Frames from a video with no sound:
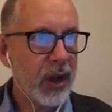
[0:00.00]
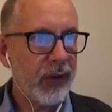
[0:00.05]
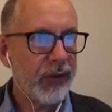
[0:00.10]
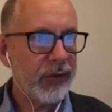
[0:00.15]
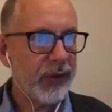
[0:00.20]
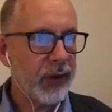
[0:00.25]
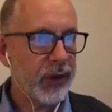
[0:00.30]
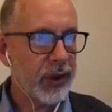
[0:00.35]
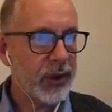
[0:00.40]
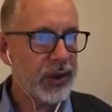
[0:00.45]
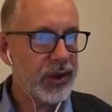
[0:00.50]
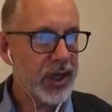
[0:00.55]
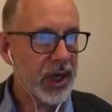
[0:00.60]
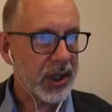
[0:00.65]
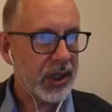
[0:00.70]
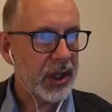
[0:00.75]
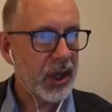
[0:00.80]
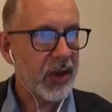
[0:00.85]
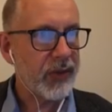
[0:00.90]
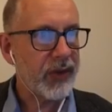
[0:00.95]
for you, check
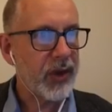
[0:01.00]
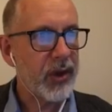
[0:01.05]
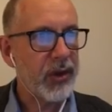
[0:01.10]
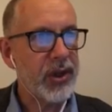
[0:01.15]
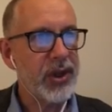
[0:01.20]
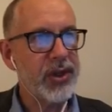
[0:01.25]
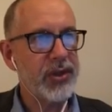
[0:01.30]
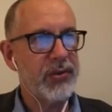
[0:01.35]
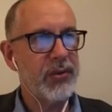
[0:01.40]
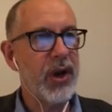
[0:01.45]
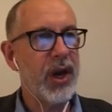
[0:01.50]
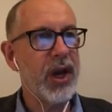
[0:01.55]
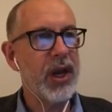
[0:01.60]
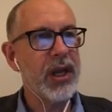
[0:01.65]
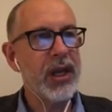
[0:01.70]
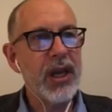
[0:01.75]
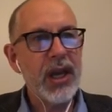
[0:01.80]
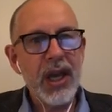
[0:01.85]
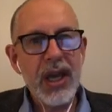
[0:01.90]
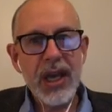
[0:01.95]
that I've got this right,
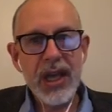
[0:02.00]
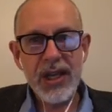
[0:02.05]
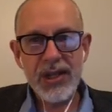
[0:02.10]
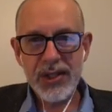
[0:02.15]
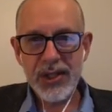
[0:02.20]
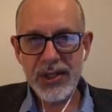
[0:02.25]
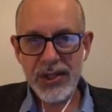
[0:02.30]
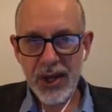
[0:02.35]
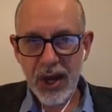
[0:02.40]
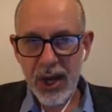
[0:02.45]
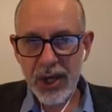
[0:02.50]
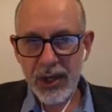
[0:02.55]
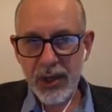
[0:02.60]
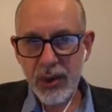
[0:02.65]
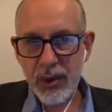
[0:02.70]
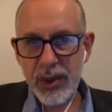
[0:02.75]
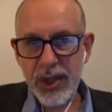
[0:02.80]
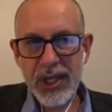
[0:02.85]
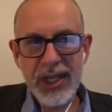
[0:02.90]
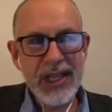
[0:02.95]
is a site
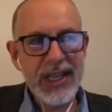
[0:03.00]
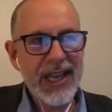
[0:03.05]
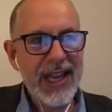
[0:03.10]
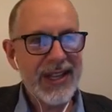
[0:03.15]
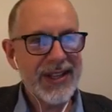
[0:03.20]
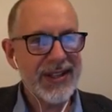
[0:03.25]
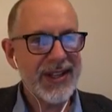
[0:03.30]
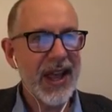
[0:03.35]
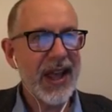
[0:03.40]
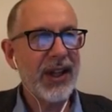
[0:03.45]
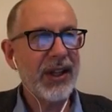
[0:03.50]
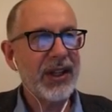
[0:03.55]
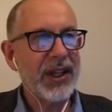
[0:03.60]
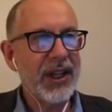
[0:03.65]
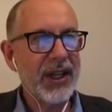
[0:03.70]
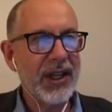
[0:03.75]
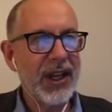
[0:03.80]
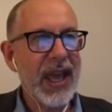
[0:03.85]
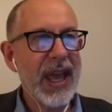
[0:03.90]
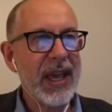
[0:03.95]
called ESL
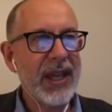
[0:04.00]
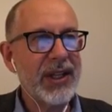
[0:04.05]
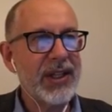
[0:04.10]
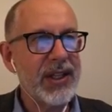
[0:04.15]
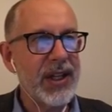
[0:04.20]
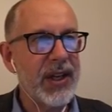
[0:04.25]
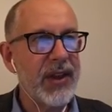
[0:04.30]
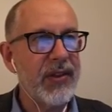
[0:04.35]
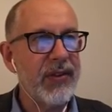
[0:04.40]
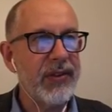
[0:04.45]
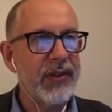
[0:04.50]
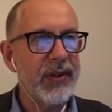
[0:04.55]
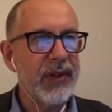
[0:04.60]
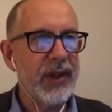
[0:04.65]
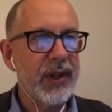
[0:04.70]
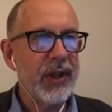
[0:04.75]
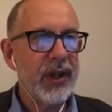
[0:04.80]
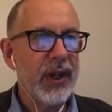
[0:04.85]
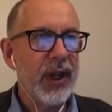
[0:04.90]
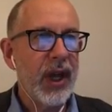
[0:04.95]
Collective,
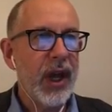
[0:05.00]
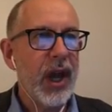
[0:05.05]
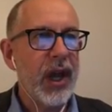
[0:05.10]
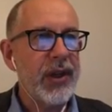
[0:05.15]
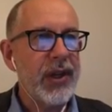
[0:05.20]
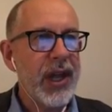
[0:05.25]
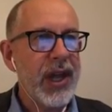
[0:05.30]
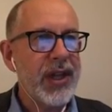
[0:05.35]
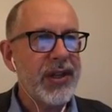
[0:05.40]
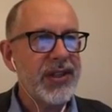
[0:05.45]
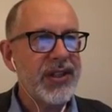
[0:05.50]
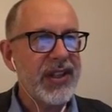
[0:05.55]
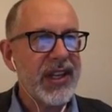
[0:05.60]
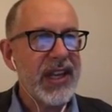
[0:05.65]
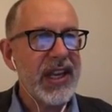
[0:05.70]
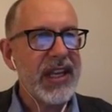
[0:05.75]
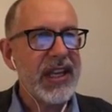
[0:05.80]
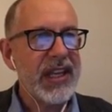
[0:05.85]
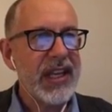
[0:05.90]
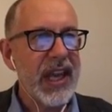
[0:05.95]
and that's
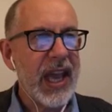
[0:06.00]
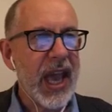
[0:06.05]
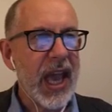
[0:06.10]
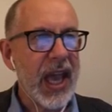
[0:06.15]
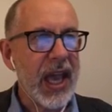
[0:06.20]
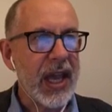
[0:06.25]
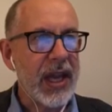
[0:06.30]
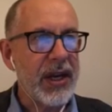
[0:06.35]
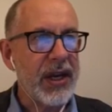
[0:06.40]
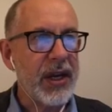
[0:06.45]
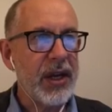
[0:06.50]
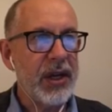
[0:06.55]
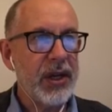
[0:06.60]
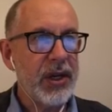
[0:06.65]
EN.EISL